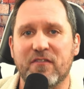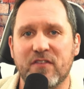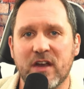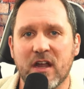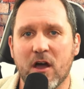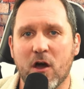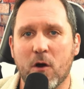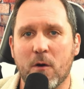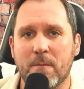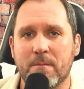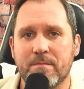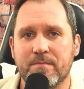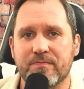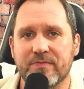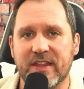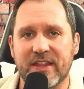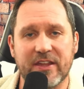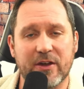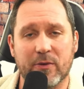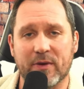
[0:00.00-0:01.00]
know
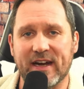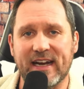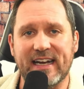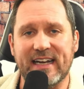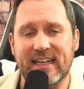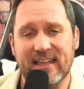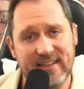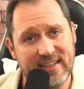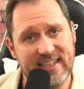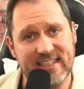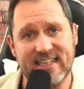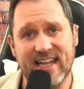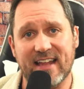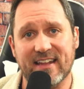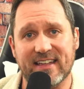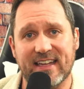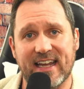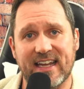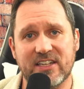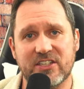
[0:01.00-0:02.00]
that there were any of these
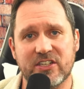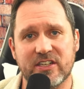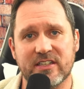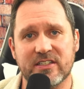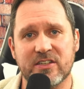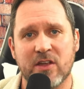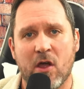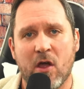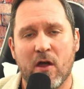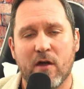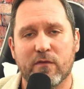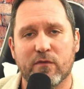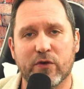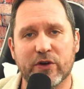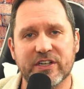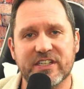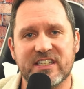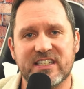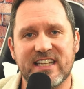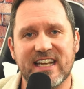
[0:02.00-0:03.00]
allegations
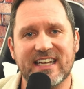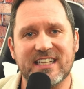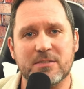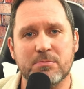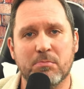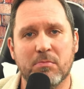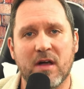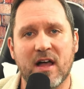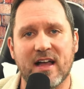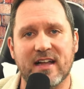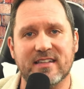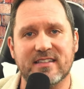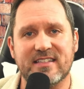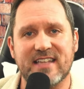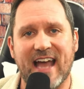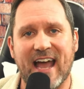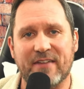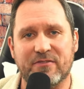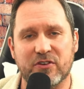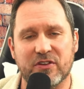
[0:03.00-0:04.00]
for 6 months
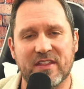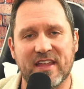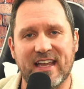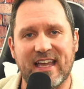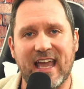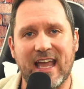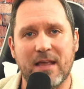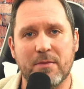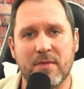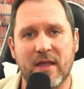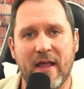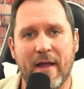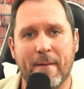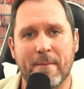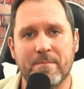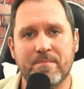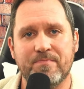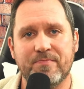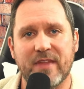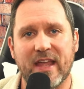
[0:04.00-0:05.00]
after they came
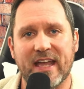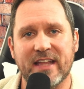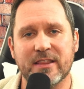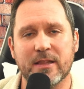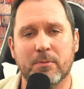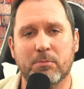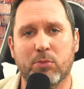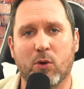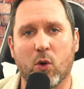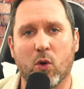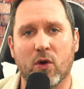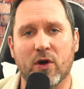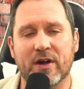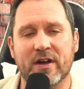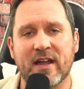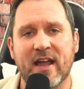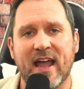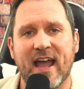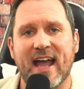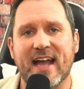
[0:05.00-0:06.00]
in and the
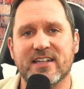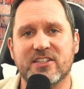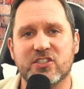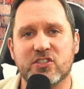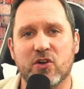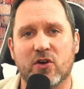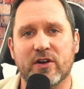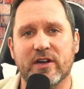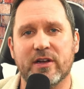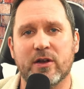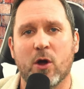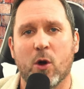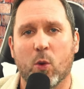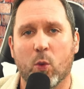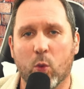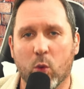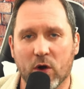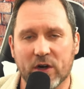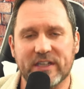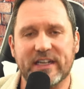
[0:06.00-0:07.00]
board had started
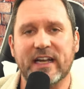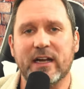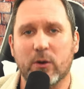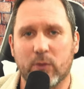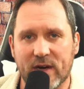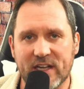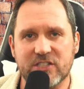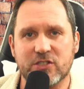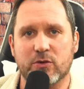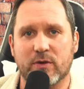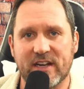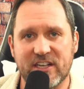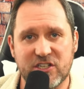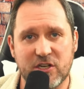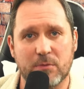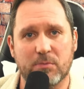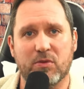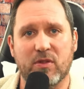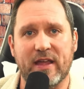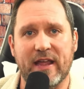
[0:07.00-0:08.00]
working a
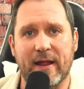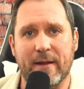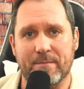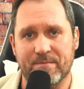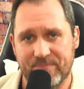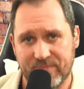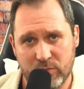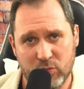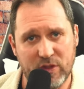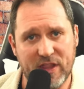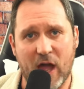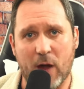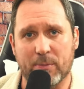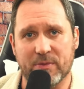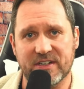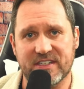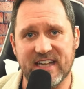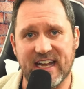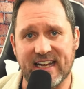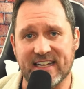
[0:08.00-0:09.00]
restoration plan with
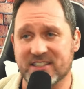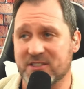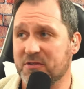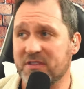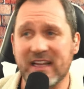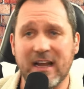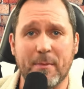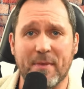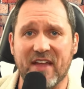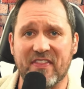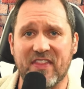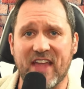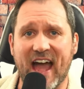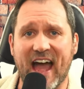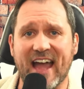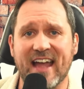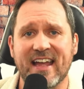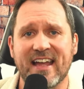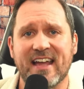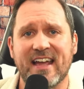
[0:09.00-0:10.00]
Albert Tate. So think about that.